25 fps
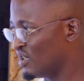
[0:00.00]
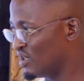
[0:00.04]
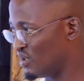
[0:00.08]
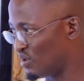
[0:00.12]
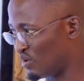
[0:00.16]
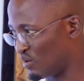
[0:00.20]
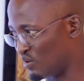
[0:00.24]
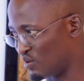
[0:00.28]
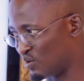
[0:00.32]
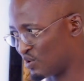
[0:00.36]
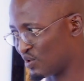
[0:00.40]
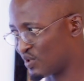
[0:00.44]

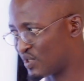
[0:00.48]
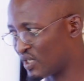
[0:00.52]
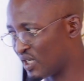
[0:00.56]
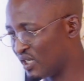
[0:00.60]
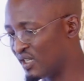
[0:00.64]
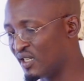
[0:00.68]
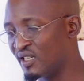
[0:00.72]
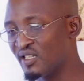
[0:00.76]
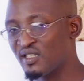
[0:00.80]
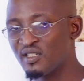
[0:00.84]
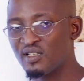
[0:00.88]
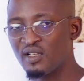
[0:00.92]

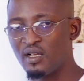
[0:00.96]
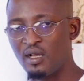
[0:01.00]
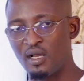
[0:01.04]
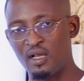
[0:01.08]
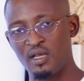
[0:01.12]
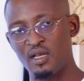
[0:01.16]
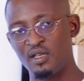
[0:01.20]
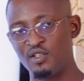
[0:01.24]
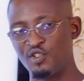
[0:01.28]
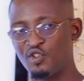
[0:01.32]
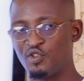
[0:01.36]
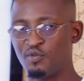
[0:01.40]
wholesalers or
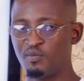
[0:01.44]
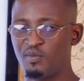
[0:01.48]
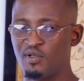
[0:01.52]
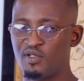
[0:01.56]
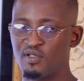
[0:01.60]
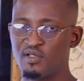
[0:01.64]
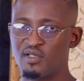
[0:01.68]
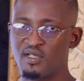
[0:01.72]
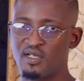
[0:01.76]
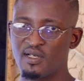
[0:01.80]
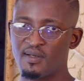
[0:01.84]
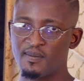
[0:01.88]

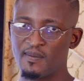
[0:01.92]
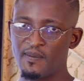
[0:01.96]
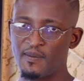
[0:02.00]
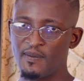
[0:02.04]
consumers.